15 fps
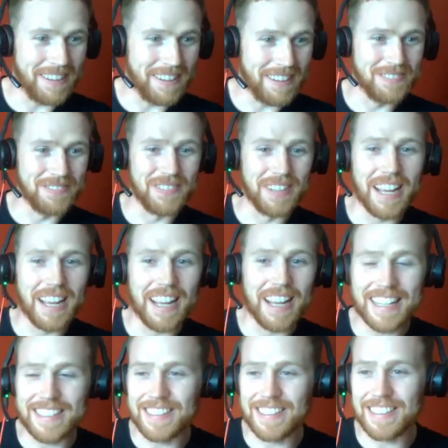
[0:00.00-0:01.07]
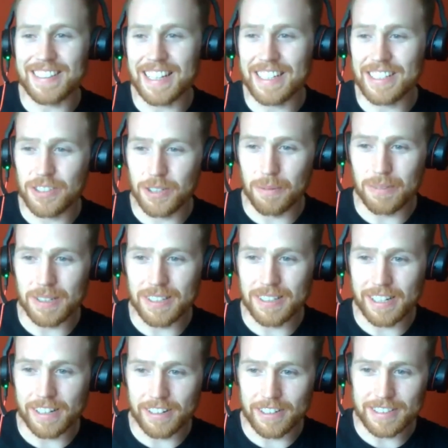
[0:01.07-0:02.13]
Um, it's it's
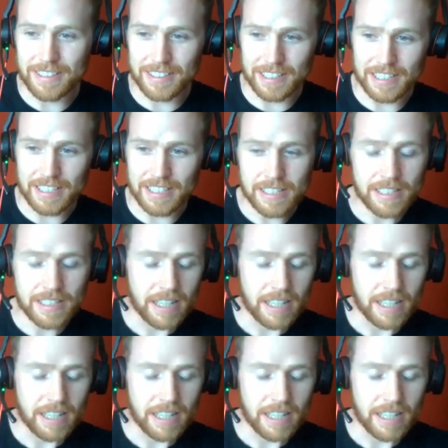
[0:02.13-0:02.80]
something that I see